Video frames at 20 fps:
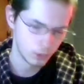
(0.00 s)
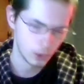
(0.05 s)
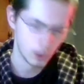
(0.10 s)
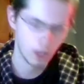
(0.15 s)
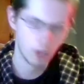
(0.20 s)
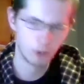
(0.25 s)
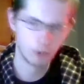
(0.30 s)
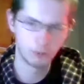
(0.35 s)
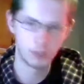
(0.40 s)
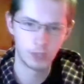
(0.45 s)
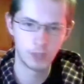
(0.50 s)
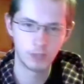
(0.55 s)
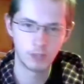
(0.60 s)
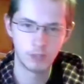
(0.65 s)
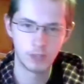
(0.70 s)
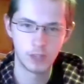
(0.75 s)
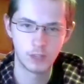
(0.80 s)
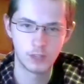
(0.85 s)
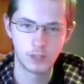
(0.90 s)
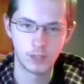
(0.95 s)
Fake
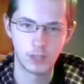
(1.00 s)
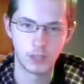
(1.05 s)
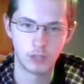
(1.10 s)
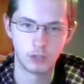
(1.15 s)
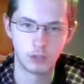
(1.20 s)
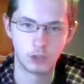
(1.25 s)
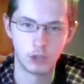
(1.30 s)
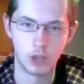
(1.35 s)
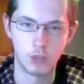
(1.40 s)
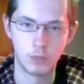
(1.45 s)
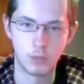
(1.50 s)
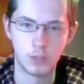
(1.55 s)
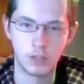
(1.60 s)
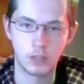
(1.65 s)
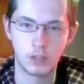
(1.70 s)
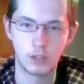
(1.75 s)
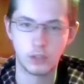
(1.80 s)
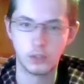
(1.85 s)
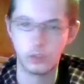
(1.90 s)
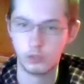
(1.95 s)
Fake
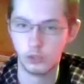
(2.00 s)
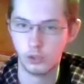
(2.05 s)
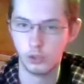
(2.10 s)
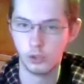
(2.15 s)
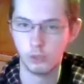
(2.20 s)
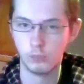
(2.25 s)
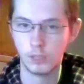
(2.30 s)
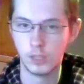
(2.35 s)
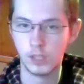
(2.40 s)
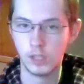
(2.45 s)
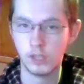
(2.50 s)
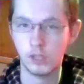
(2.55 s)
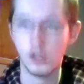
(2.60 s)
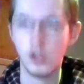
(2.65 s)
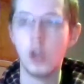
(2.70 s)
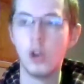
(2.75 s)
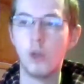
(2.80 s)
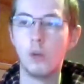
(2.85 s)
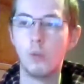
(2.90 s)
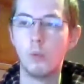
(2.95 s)
Psychotropic, Gumi,
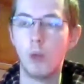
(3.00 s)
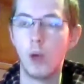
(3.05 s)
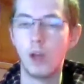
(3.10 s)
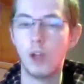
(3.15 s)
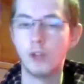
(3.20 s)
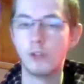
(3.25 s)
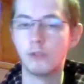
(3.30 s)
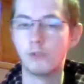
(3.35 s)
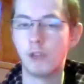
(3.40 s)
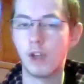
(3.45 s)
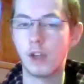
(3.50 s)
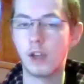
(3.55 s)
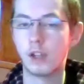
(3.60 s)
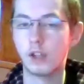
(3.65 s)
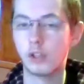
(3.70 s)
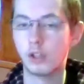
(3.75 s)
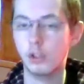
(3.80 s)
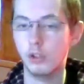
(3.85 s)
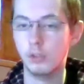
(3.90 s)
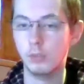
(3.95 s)
Wildfire
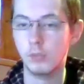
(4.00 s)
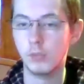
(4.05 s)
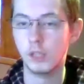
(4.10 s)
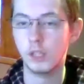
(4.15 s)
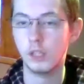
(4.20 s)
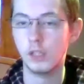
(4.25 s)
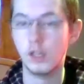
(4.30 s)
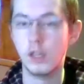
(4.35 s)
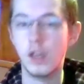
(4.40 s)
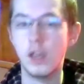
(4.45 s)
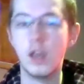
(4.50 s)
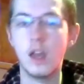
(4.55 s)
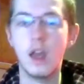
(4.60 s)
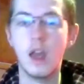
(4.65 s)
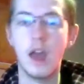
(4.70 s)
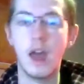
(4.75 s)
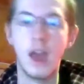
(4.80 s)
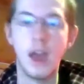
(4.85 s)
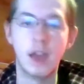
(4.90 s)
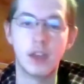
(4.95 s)
Gumi,
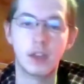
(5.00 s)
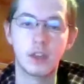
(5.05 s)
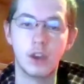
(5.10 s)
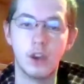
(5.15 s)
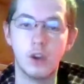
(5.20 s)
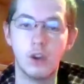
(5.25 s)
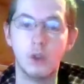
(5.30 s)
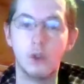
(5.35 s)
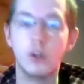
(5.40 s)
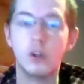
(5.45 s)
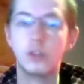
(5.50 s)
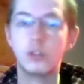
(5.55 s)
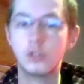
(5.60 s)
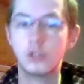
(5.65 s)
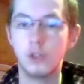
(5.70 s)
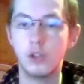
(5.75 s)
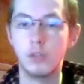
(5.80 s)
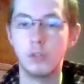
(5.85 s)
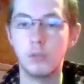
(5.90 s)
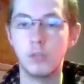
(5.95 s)
Echo
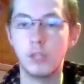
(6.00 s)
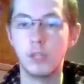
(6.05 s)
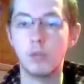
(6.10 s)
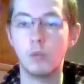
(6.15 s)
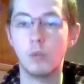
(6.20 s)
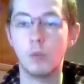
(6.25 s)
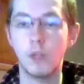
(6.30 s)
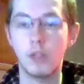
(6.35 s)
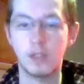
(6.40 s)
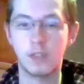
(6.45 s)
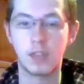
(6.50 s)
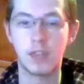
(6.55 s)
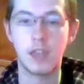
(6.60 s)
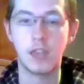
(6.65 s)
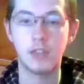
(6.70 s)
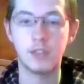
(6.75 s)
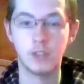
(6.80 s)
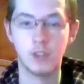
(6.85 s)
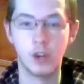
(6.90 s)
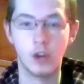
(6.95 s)
Gumi with
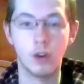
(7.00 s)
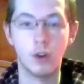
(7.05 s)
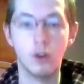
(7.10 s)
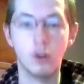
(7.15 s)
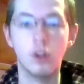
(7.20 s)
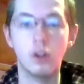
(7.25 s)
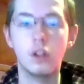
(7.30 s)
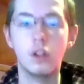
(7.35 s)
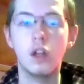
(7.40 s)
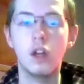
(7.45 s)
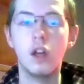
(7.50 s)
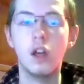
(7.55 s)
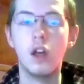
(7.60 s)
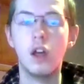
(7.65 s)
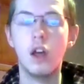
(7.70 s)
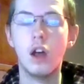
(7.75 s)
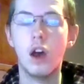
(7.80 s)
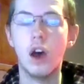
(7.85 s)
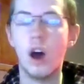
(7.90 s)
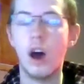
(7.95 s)
Kato.
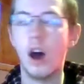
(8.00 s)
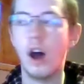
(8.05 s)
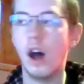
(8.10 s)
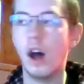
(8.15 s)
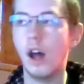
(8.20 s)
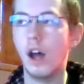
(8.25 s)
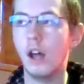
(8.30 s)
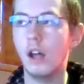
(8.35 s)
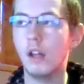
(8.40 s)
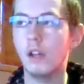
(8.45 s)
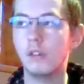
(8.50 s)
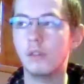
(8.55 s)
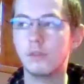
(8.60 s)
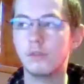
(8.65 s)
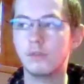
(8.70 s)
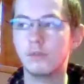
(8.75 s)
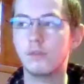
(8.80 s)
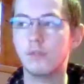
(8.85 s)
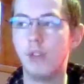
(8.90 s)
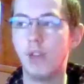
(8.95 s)

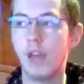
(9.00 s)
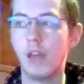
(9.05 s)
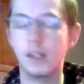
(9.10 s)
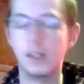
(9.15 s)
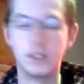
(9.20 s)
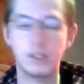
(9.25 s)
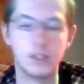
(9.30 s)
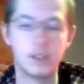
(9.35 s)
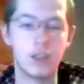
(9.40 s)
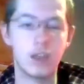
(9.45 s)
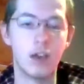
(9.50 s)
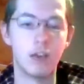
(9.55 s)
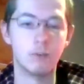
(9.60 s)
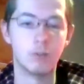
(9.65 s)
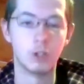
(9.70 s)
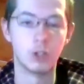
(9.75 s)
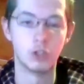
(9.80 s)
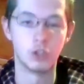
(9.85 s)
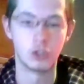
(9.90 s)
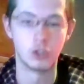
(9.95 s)
At least that
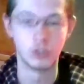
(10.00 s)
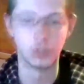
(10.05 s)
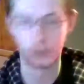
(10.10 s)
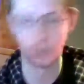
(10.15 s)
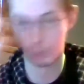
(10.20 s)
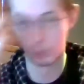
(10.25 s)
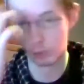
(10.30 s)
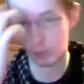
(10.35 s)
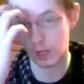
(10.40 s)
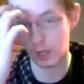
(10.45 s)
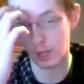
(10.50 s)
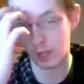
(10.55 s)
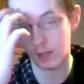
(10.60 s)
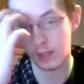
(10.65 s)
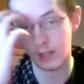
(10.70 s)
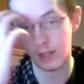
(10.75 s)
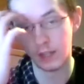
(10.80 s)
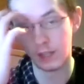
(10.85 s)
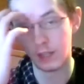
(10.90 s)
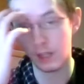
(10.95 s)
version is the one I
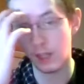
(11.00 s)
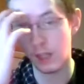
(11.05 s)
like.